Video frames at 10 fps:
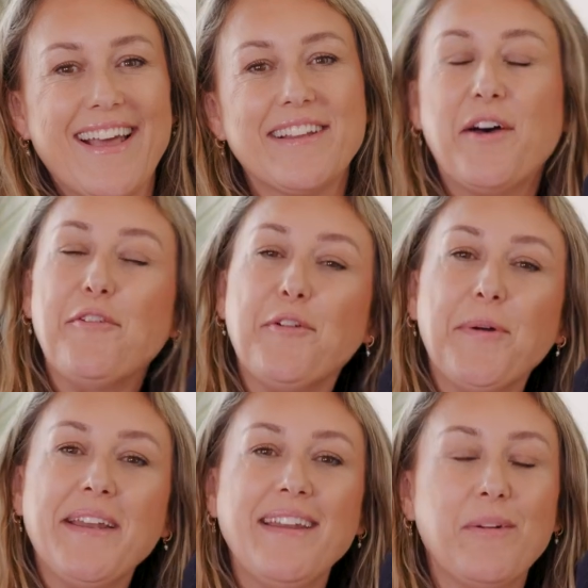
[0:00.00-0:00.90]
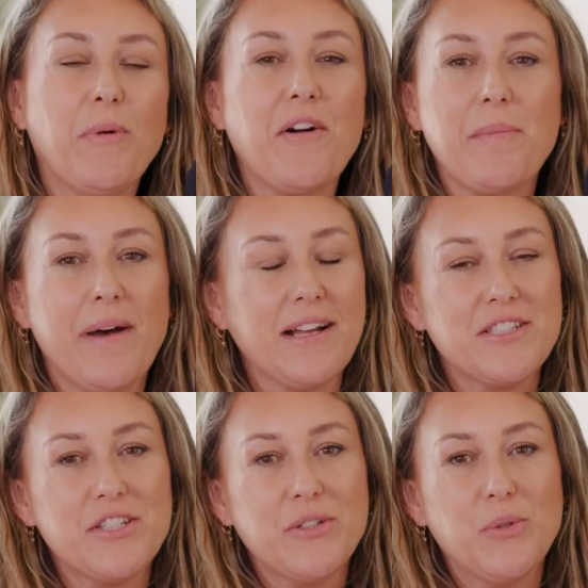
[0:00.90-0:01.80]
Hello, everyone. Welcome back
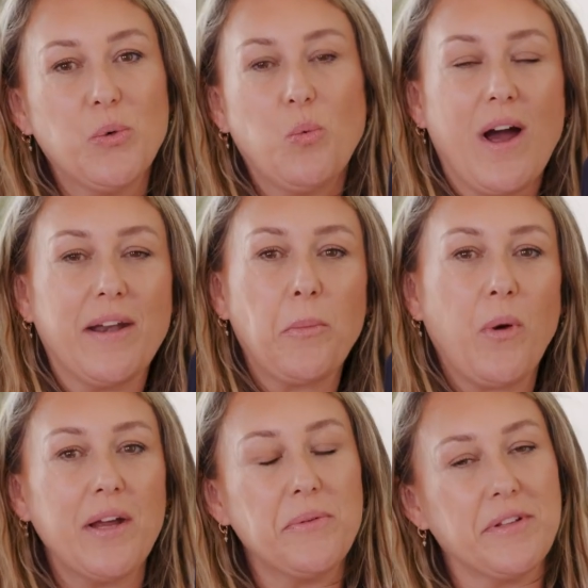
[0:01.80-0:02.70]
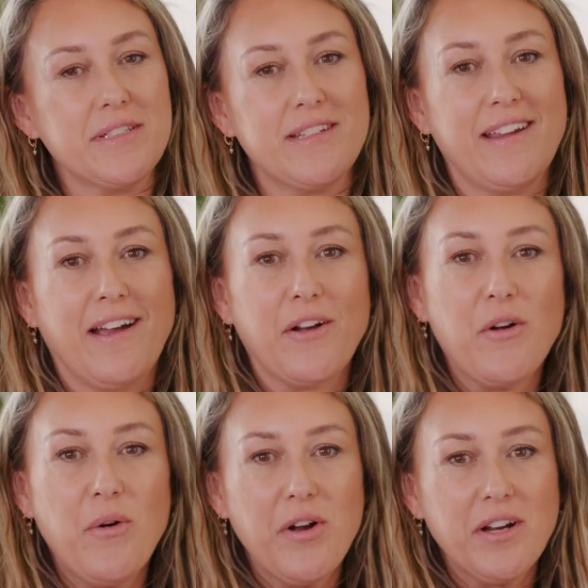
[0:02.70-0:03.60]
to Wine Whine, Real Estate
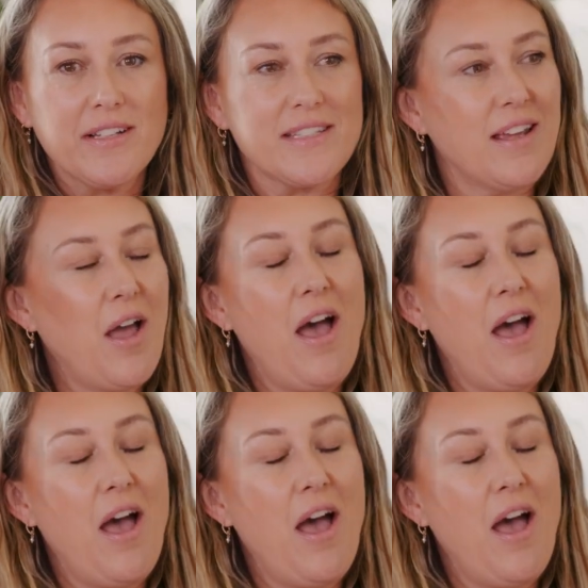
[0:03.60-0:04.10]
Uncorked.